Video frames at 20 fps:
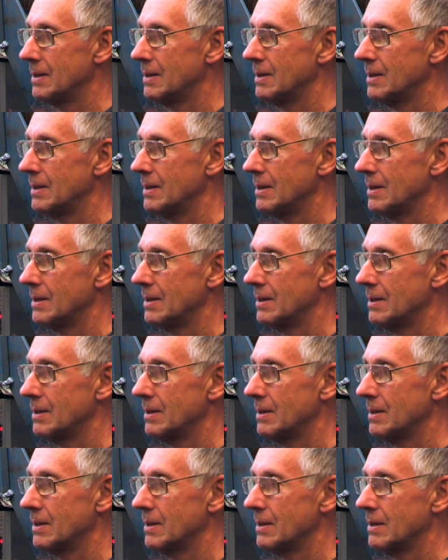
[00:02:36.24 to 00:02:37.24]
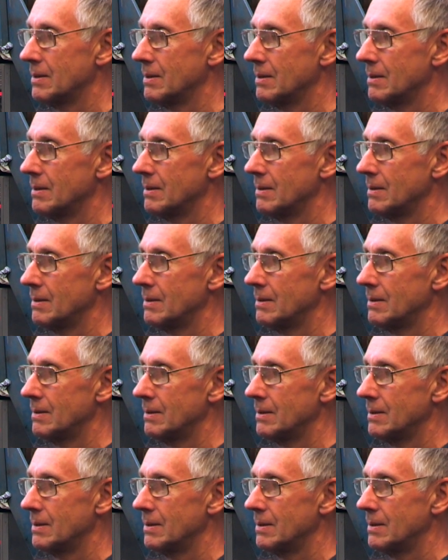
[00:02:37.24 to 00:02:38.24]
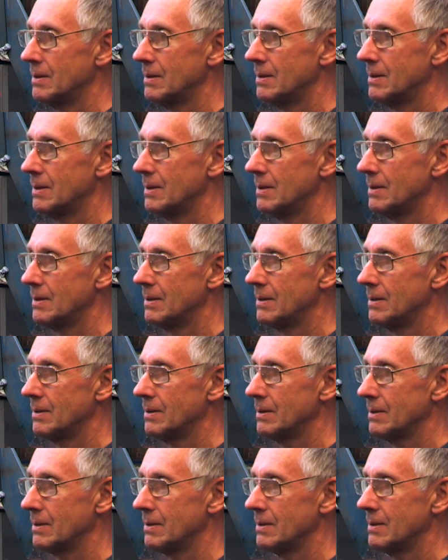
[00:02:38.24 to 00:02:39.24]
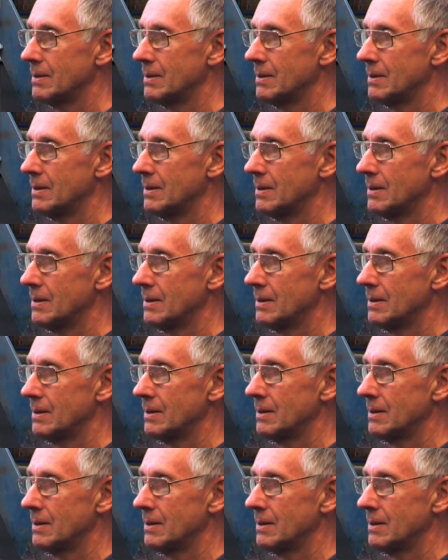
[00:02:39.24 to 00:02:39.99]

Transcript: [no speech]